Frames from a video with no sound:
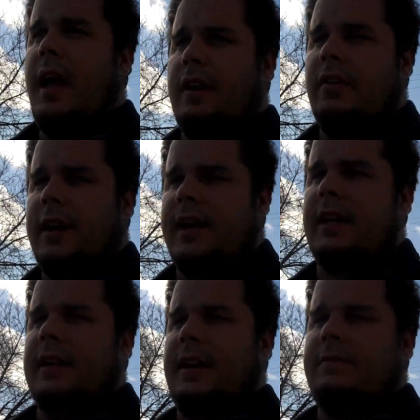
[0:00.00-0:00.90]
don't know, I kind
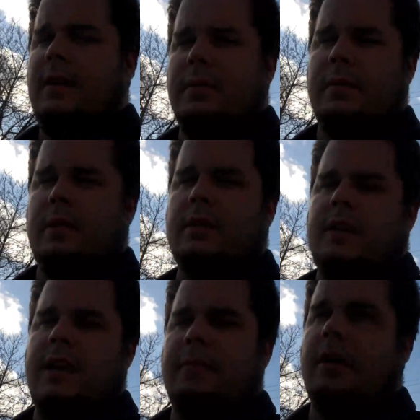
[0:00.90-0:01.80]
of like filming with this
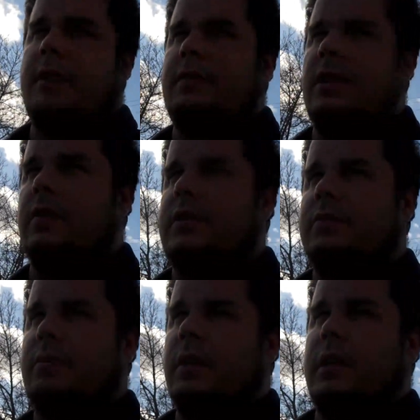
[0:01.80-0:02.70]
camera even though it's
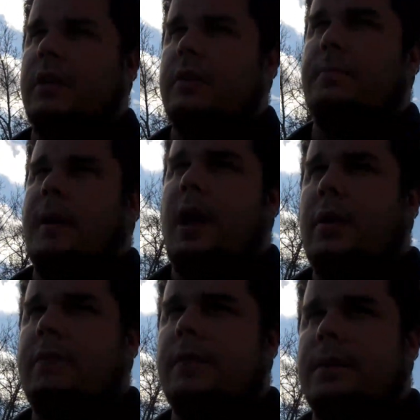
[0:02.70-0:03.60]
really
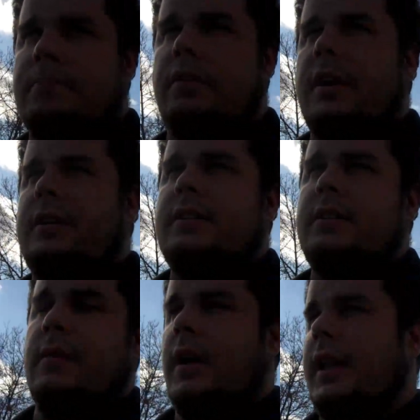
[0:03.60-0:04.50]
underpowered for the price.
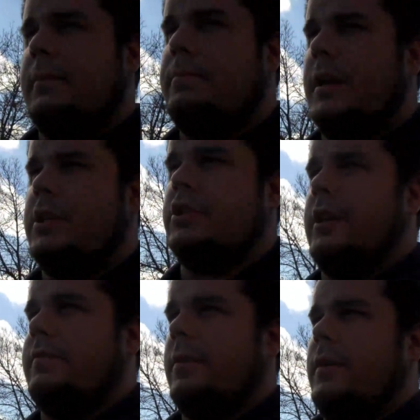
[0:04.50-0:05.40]
Well, I didn't pay
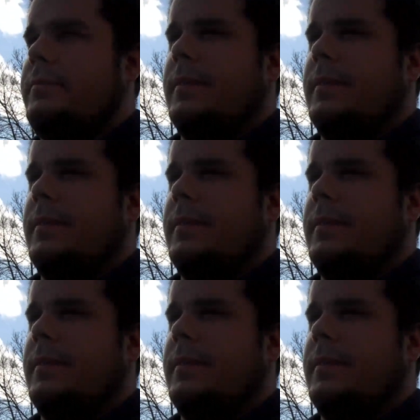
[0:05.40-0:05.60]
shit for it,